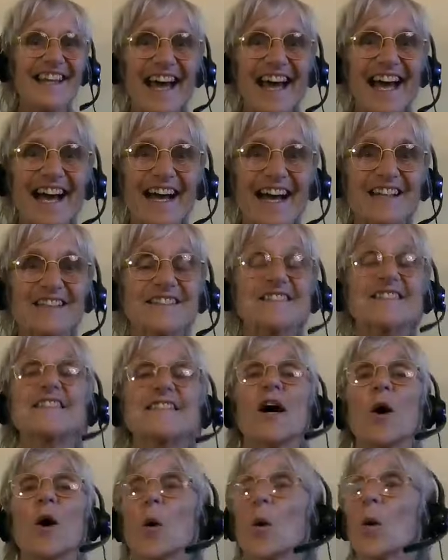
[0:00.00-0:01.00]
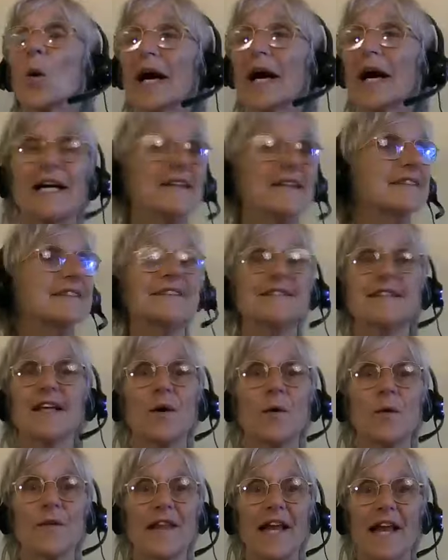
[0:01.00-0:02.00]
yeah so and
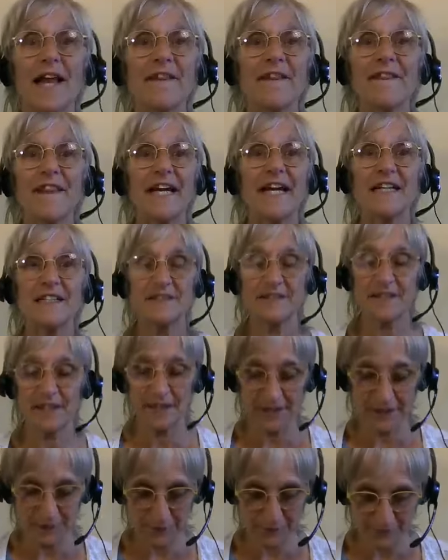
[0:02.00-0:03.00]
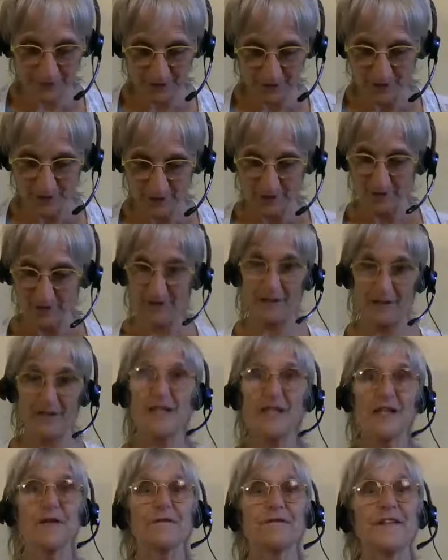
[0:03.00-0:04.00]
so then there's a lot of
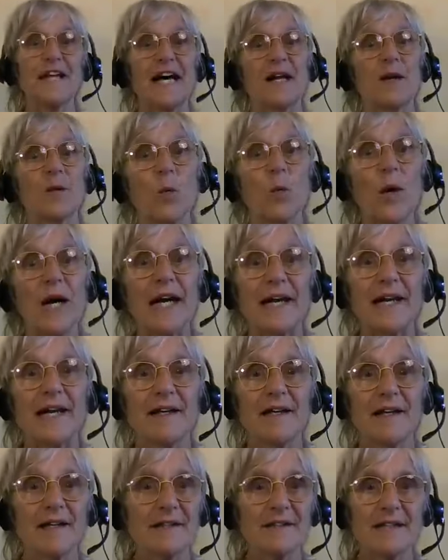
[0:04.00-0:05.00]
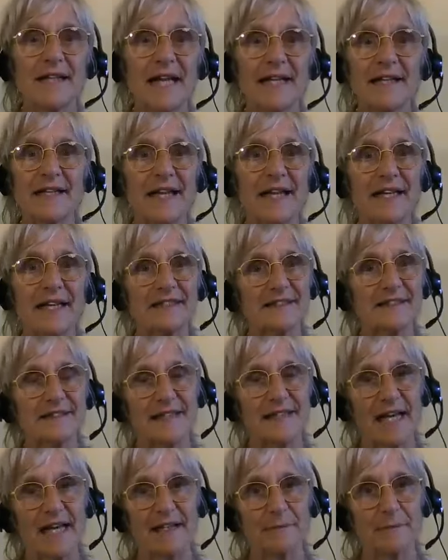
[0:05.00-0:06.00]
lot of that way then there's
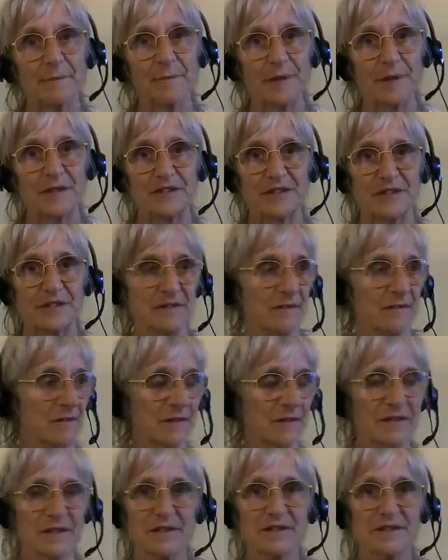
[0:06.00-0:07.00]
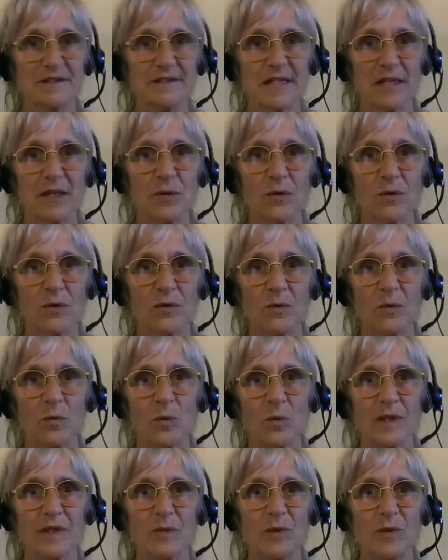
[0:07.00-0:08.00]
that person so
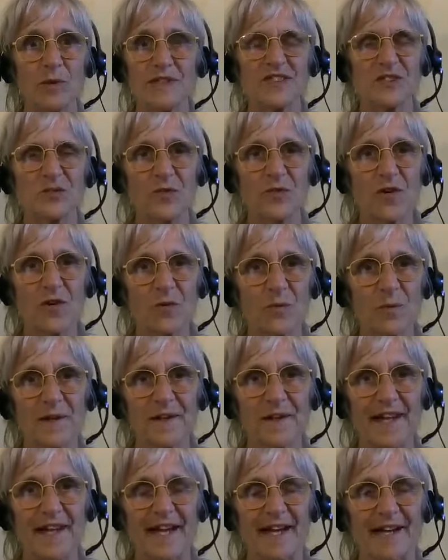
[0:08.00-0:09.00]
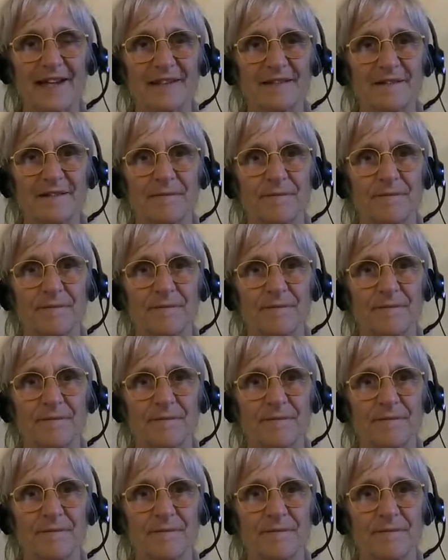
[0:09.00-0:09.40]
what what's wrong with that